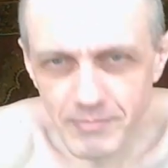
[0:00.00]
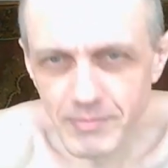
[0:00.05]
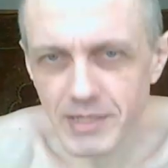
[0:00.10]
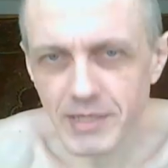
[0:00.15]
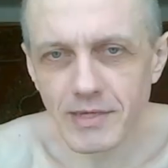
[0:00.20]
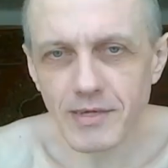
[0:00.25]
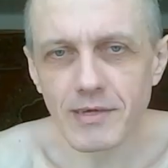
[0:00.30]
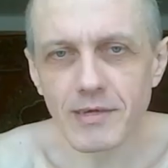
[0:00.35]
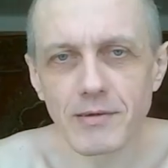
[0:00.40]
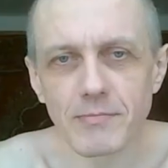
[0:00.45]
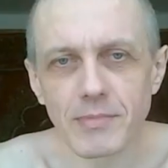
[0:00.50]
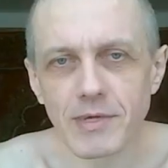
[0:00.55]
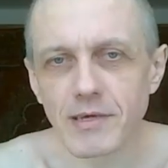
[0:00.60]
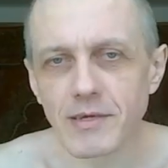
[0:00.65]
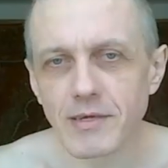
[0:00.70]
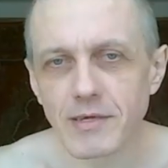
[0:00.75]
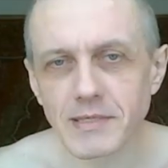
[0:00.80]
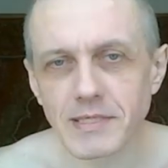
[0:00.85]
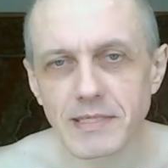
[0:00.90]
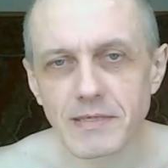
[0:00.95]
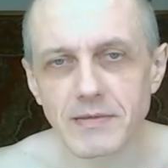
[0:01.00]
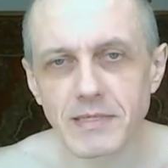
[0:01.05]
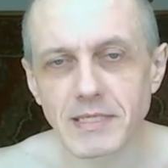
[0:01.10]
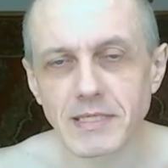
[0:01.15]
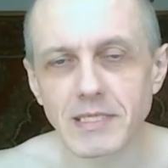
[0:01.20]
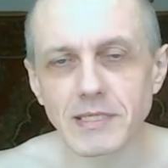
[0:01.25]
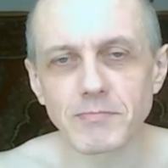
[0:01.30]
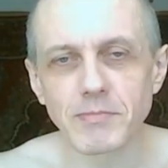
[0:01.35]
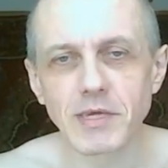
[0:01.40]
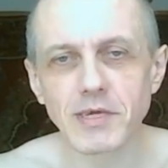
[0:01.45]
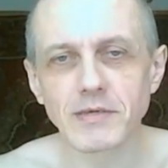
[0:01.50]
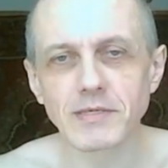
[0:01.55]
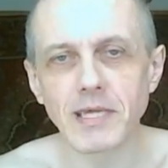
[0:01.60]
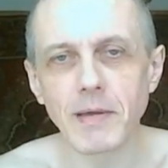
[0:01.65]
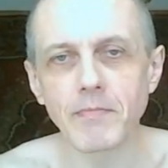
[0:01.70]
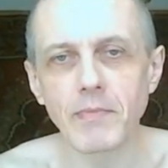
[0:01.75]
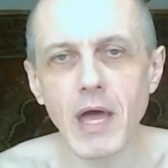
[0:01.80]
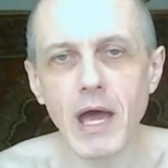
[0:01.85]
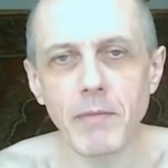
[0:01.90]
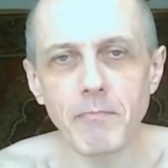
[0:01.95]
because this is because
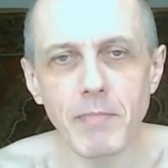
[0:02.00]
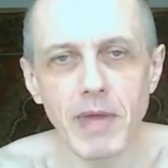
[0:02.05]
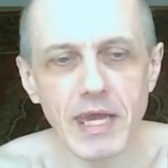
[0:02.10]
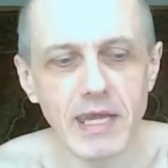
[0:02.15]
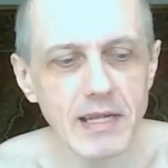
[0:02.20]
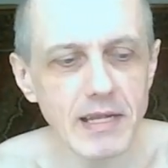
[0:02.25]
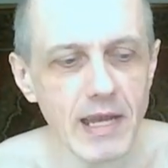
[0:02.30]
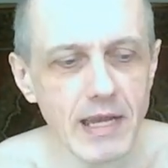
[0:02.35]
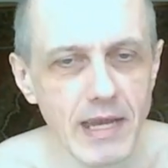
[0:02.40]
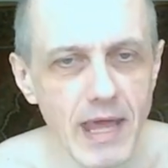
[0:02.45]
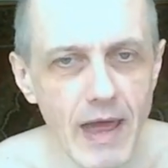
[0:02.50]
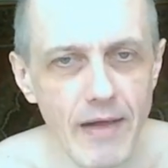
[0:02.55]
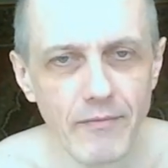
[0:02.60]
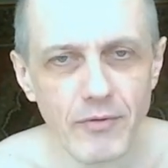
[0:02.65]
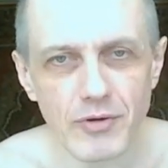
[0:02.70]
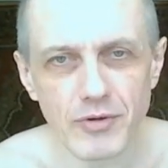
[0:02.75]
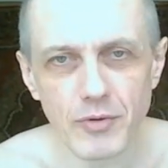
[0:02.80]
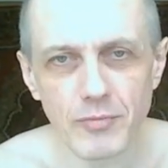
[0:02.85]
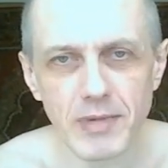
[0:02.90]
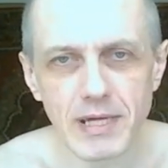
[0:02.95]
I'm not making any effort to